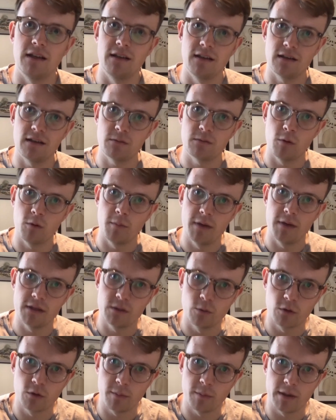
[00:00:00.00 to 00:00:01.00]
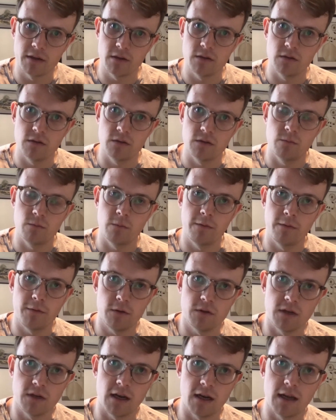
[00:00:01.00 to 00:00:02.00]
and that's what I'm here to talk about
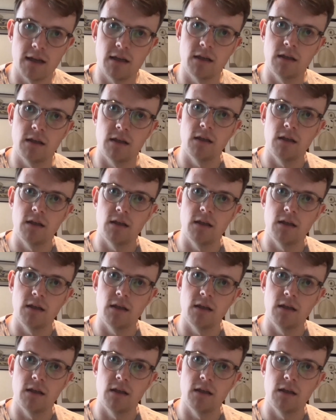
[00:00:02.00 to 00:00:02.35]
with you today.